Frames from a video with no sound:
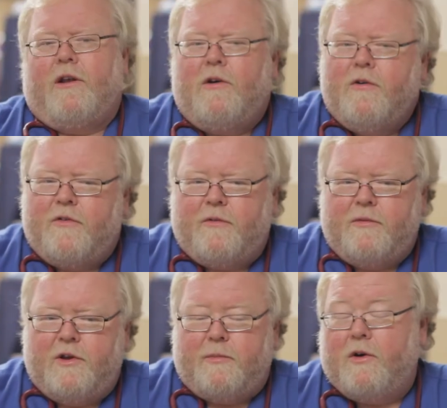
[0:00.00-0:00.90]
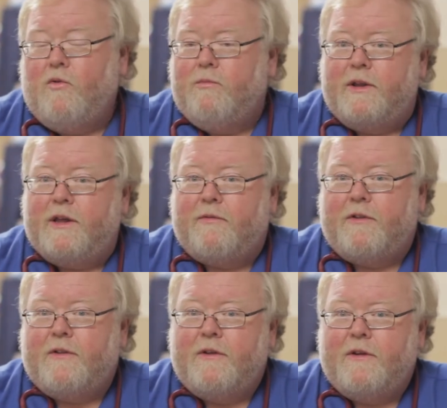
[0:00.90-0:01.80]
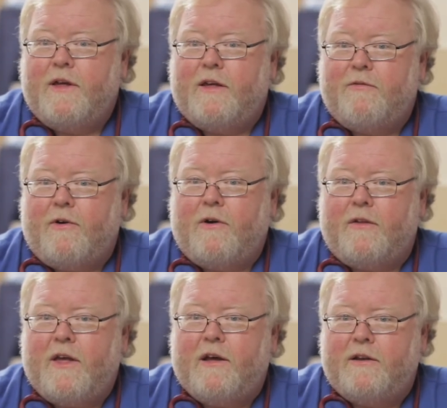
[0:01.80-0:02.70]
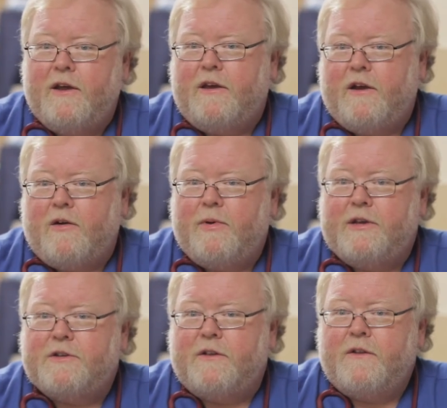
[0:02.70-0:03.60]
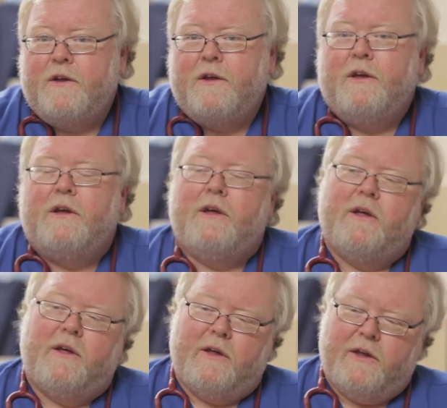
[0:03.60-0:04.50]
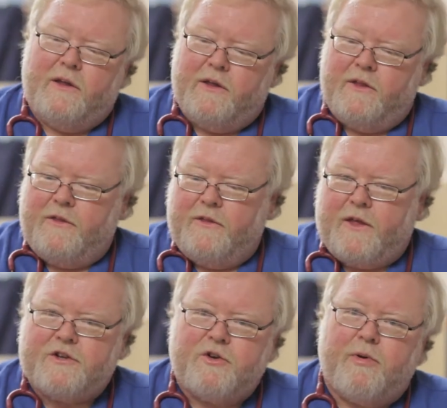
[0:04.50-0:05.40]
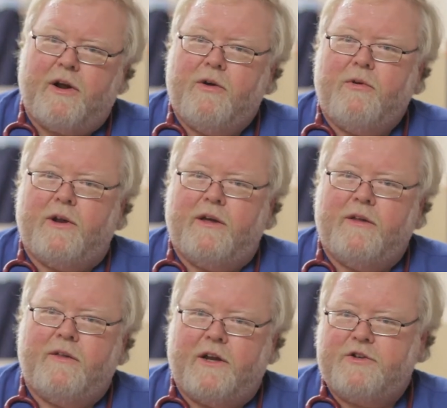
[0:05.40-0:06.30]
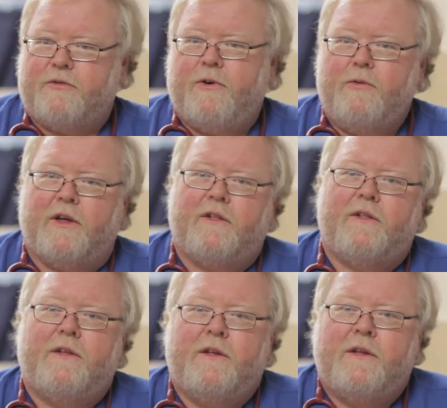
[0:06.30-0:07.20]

along with, my own beliefs as far as how to take care of patients. That's your priority, that's your focus.